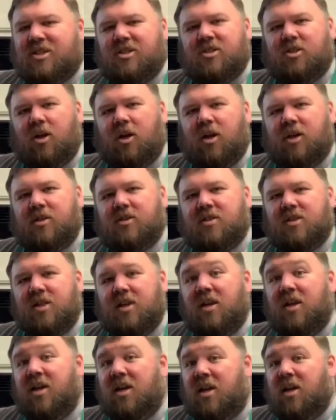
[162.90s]
sauce that
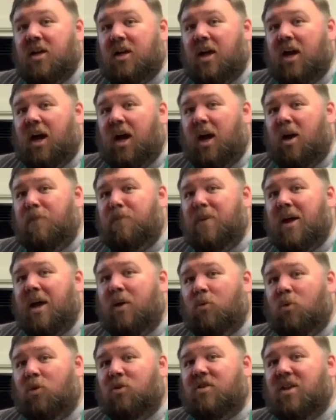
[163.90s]
I'll
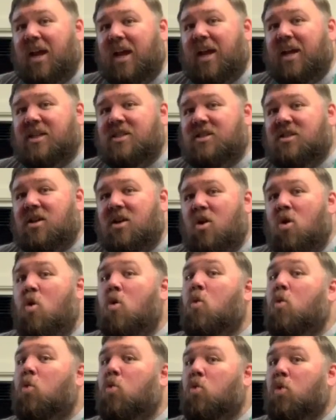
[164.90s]
bet will taste
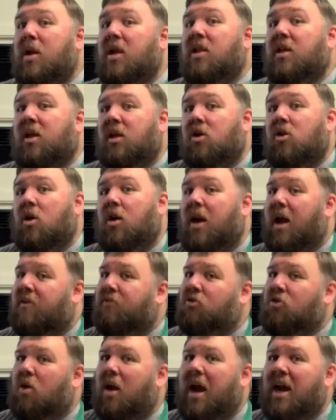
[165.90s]
really good.
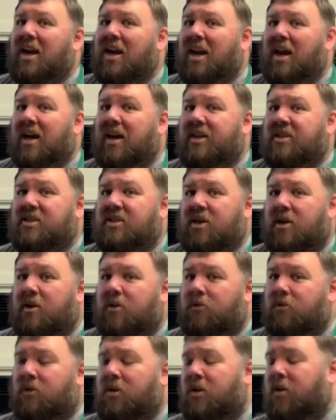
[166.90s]
I've tried it on its
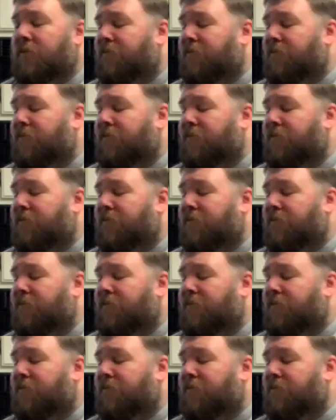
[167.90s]
own.